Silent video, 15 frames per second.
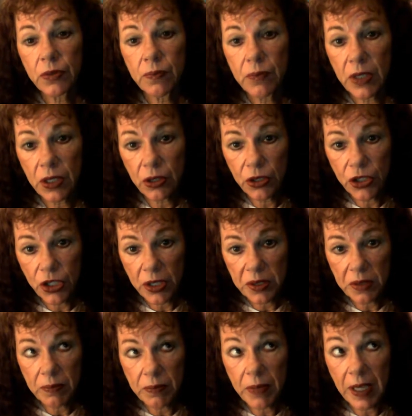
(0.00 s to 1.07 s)
be your
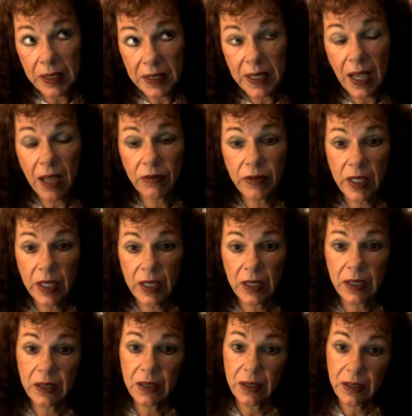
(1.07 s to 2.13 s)
best
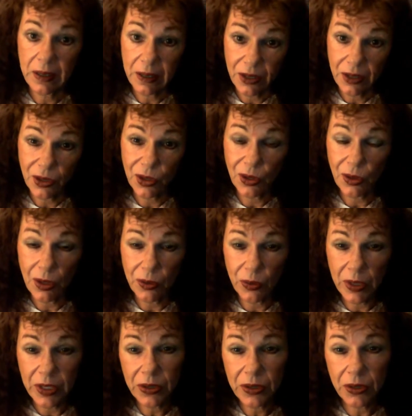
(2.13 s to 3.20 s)
advocate, do your own
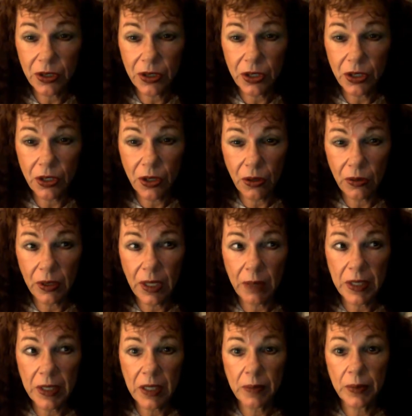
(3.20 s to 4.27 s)
research, and don't let
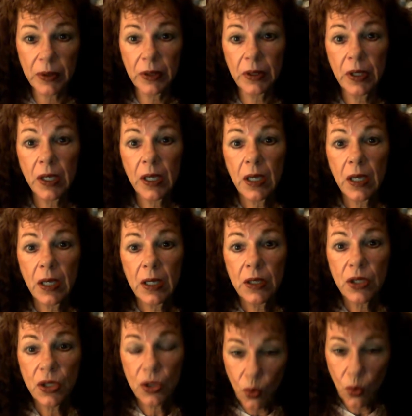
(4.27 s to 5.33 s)
people
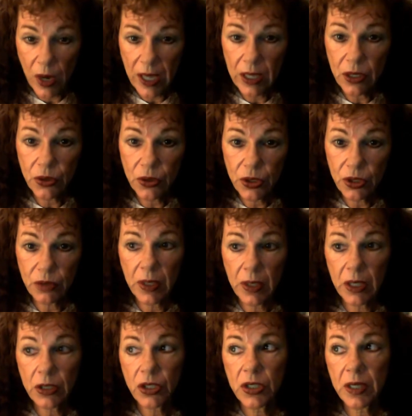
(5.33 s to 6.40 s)
sway you too
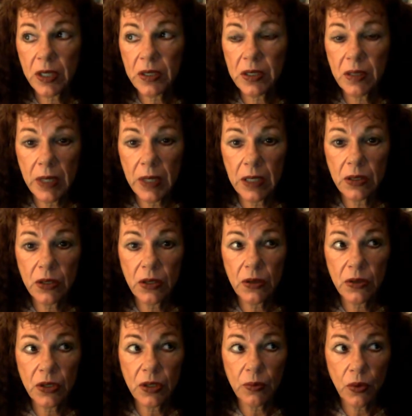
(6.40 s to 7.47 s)
much. Yes, the
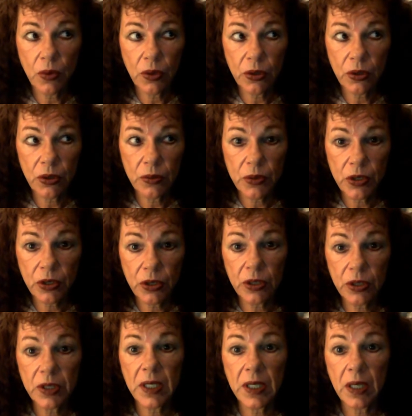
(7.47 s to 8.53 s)
Benzo support groups are
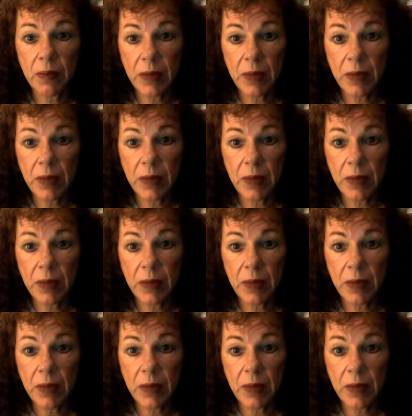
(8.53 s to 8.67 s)
good to get